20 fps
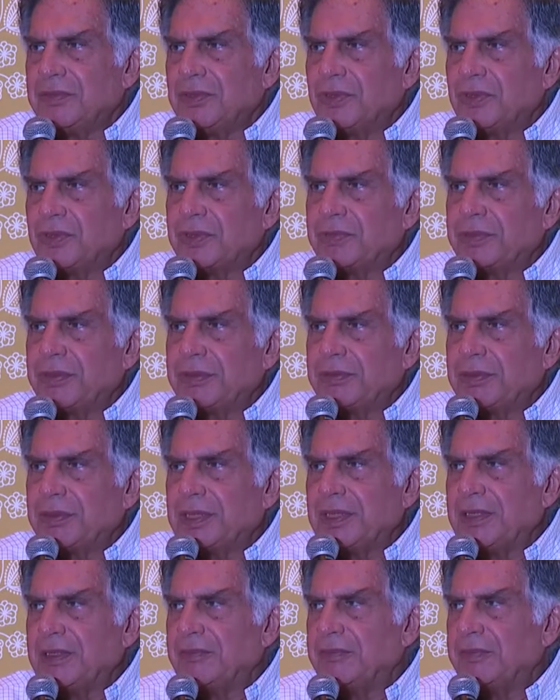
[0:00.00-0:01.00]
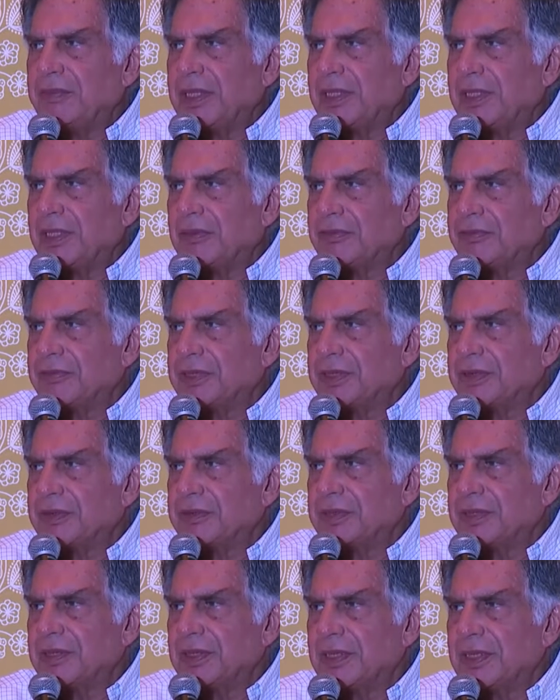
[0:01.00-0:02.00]
those people leave my office
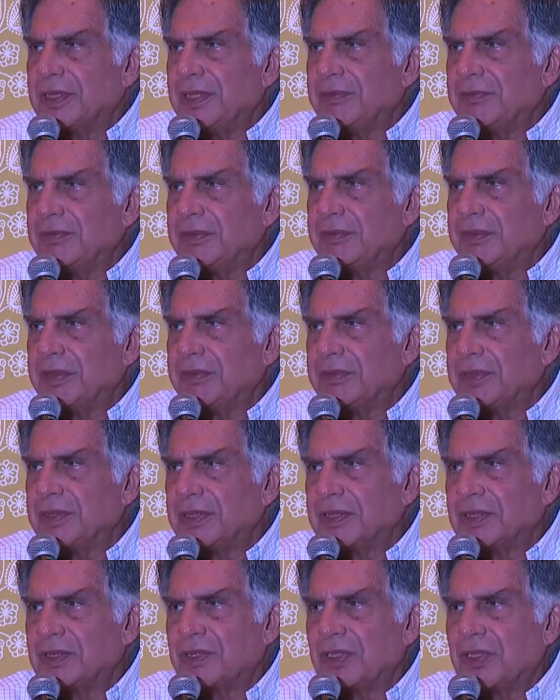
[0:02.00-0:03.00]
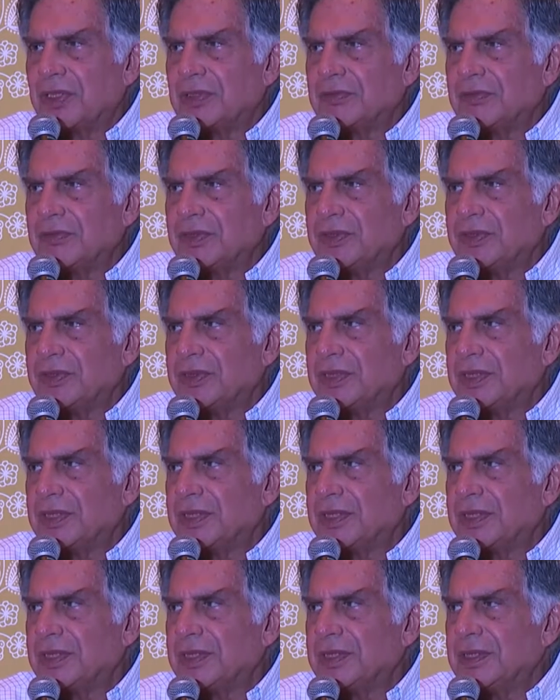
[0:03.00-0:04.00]
leaving me with a strong view
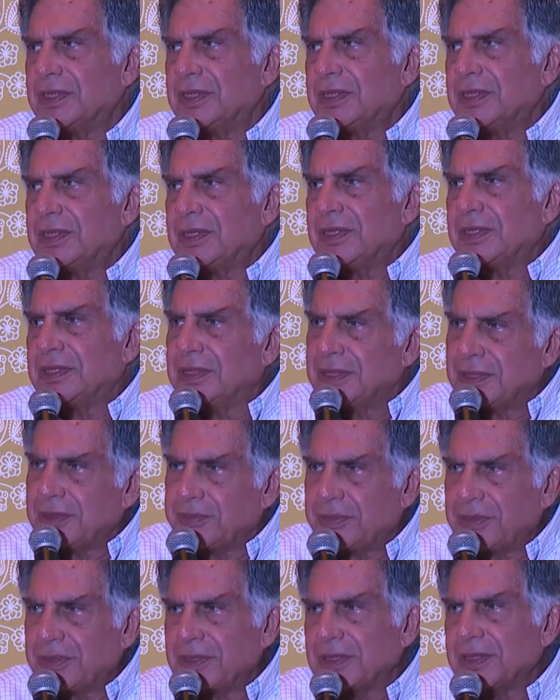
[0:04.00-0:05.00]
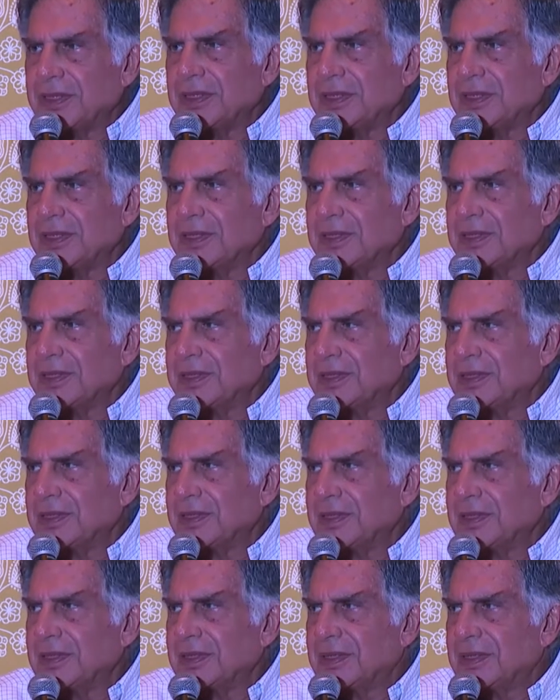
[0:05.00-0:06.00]
that this person
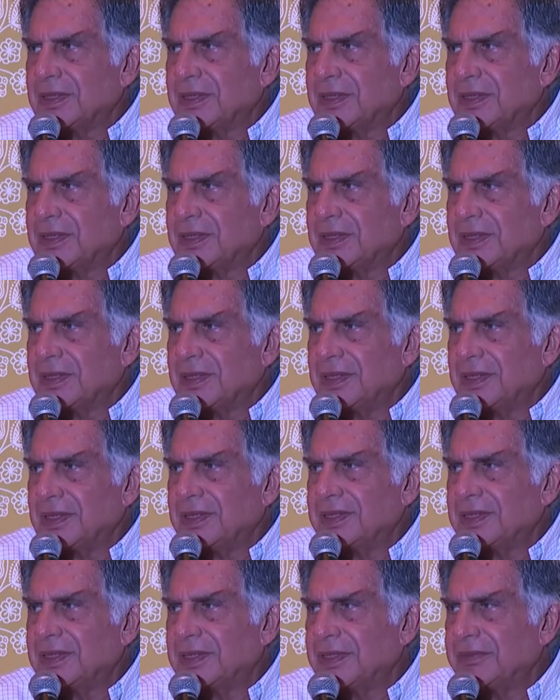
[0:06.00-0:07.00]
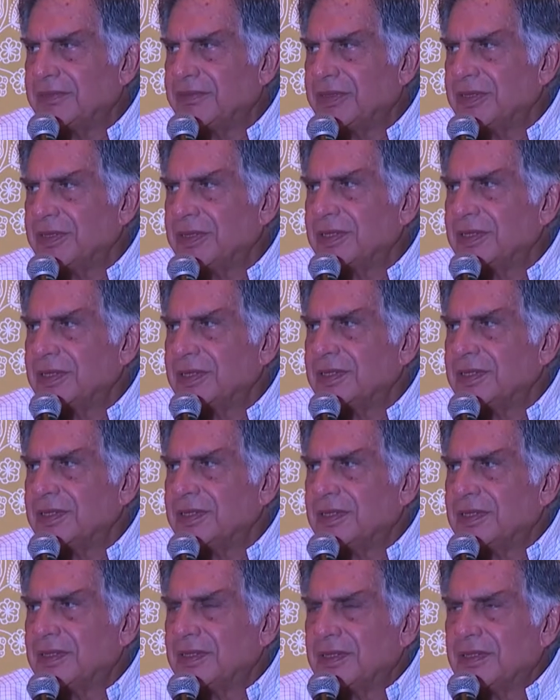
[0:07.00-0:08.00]
is different.
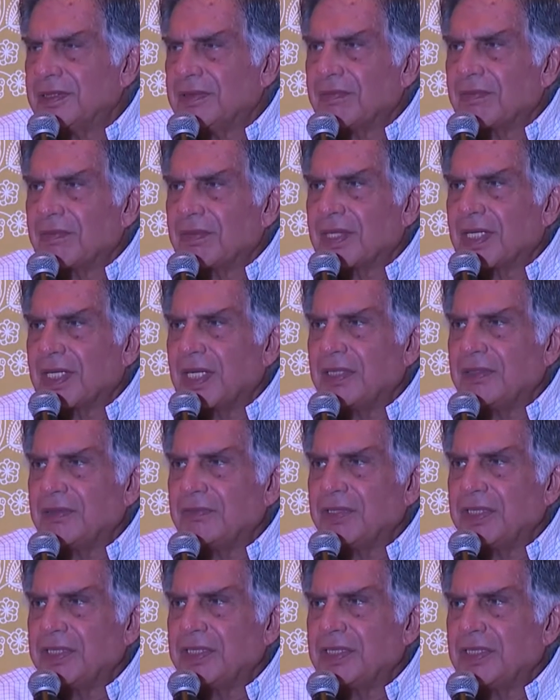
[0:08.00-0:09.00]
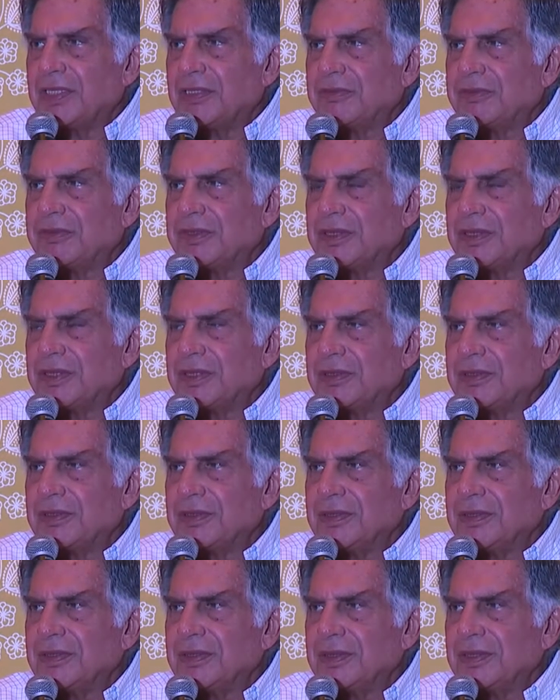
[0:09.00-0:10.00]
And very often,
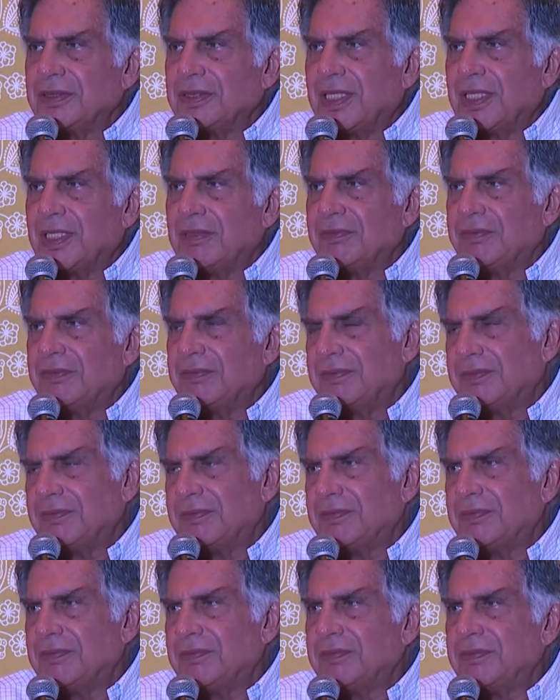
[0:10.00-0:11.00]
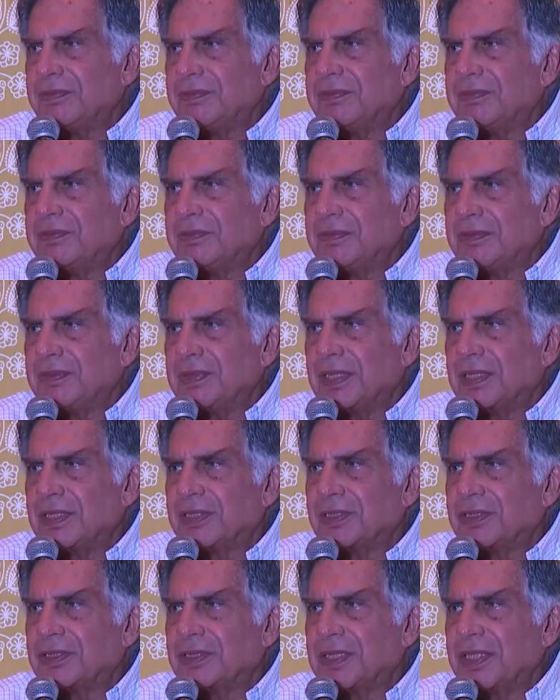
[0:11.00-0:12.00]
I
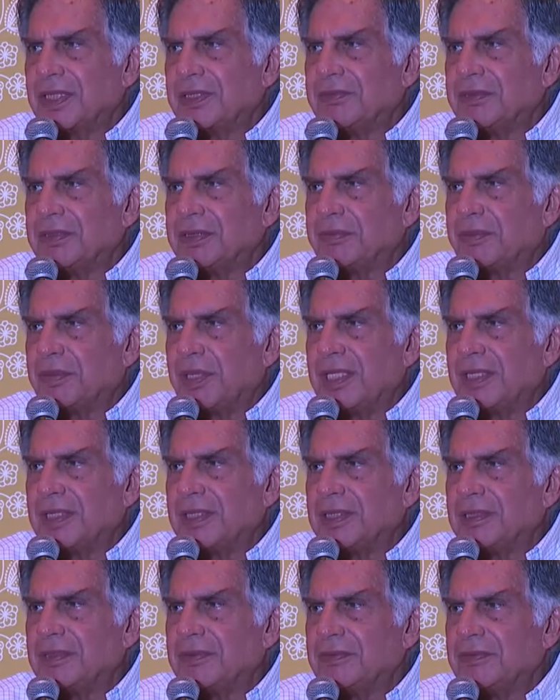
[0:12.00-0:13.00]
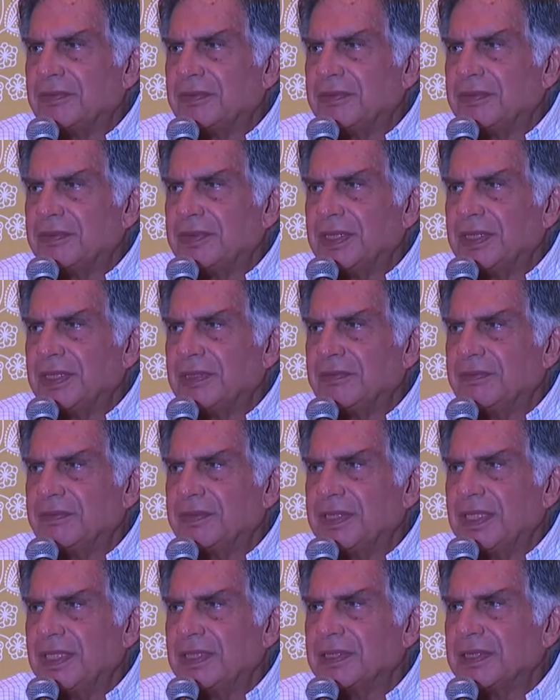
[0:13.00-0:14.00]
could say with pride that we
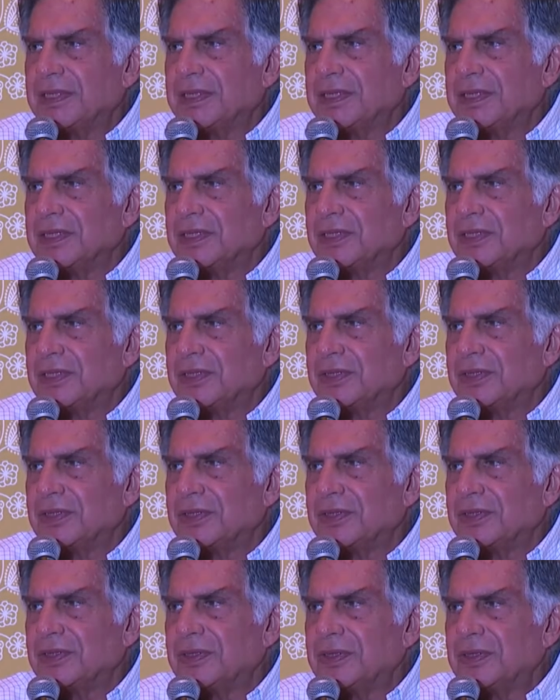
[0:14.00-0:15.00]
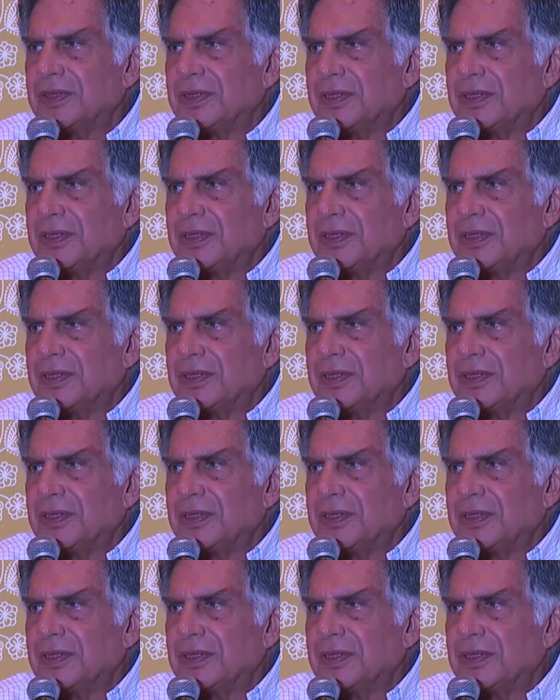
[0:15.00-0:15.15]
have done things to